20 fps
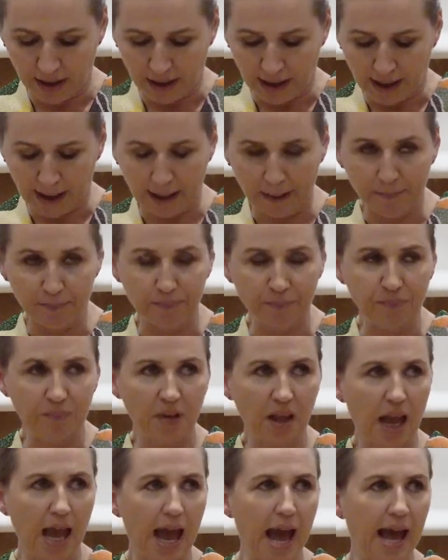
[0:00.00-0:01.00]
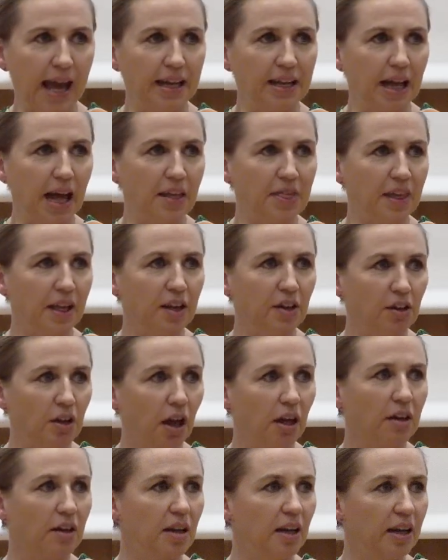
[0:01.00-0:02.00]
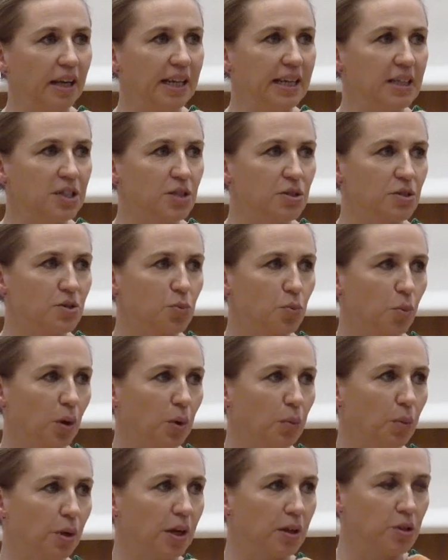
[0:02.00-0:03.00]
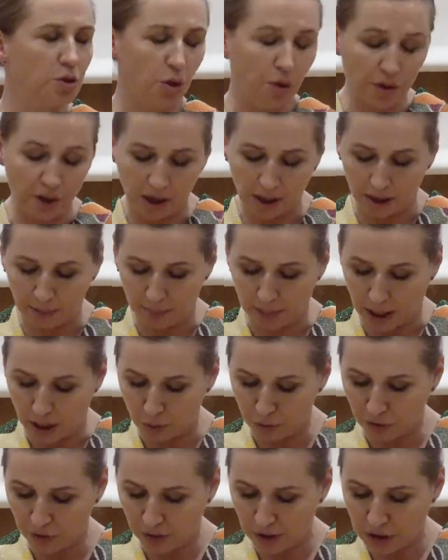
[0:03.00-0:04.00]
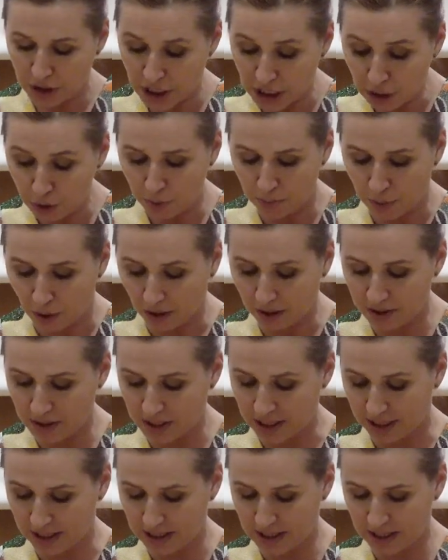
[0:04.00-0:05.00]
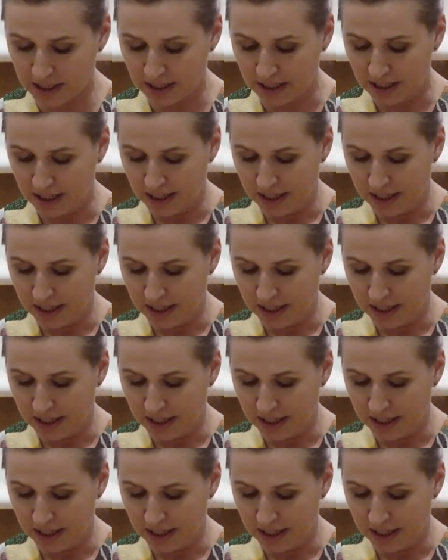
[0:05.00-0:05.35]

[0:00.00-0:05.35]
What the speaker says: And I think not least when we are talking about geopolitics,